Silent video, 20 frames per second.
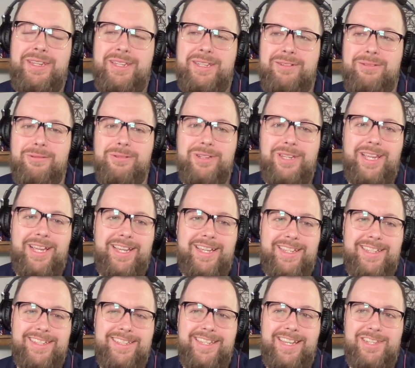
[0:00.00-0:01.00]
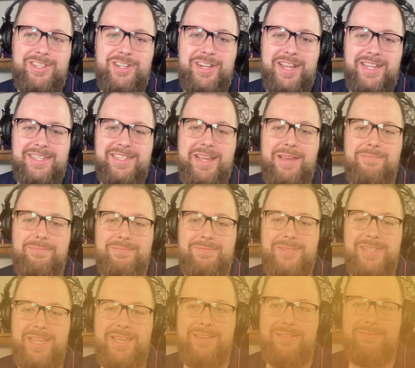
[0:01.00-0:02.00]
We'll catch you next time.
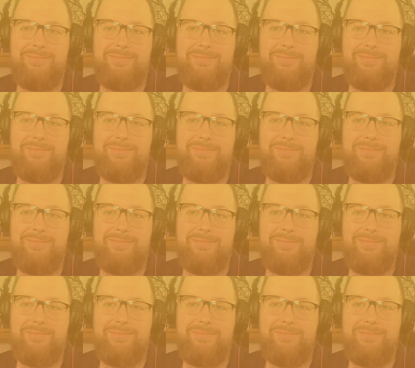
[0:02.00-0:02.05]
See ya.